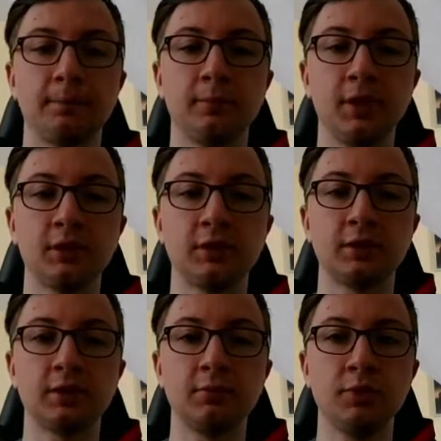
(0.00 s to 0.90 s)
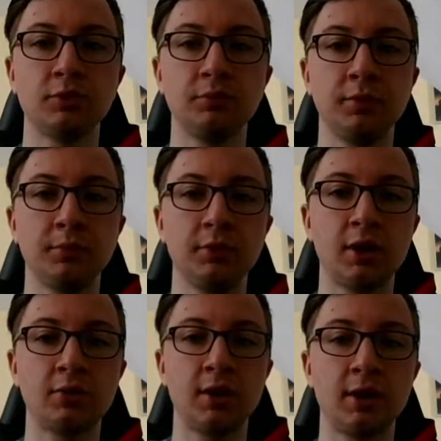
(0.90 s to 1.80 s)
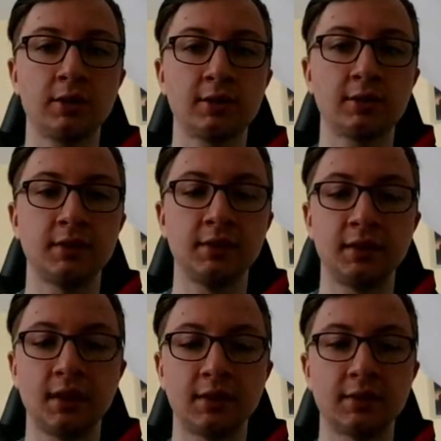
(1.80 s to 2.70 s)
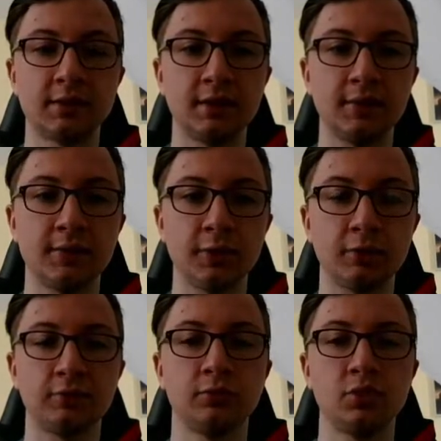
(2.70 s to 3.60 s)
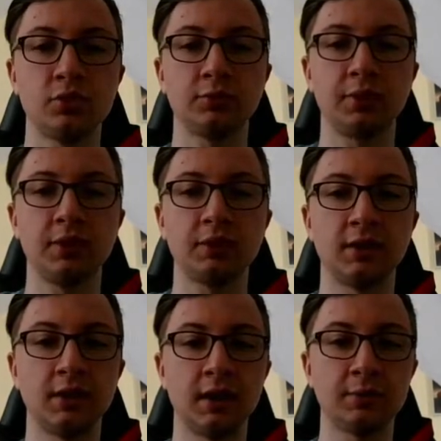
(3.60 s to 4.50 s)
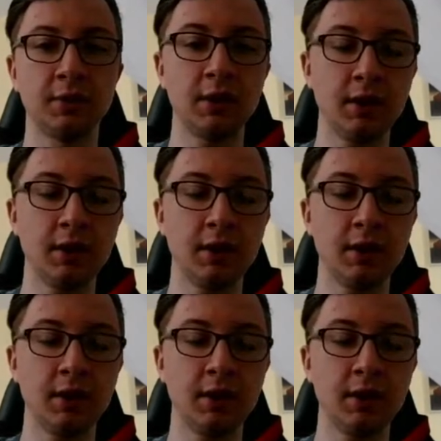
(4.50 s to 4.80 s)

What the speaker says: but the most popular one is d takes c4, which was played in the game.